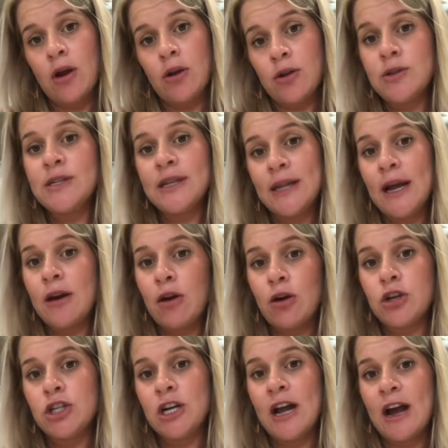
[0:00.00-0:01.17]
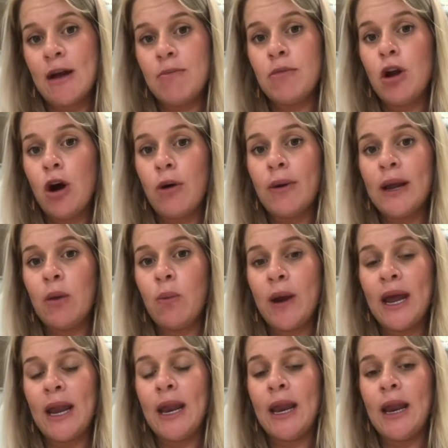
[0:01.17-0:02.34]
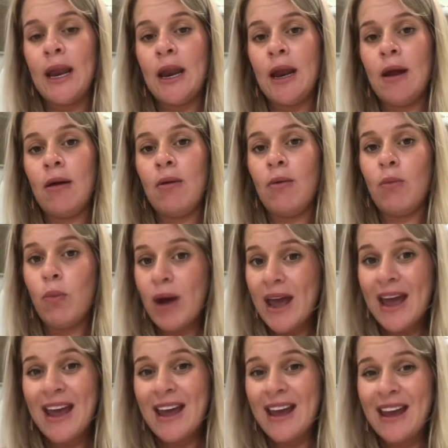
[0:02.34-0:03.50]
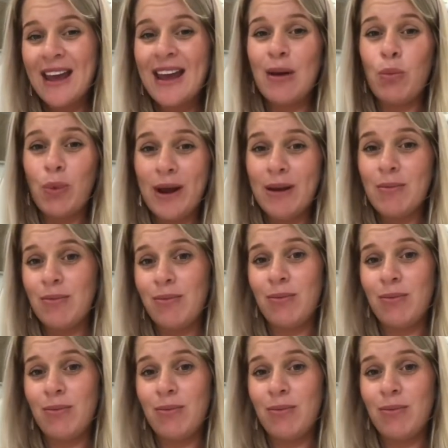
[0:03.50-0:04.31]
using that Notion app, knowing where and when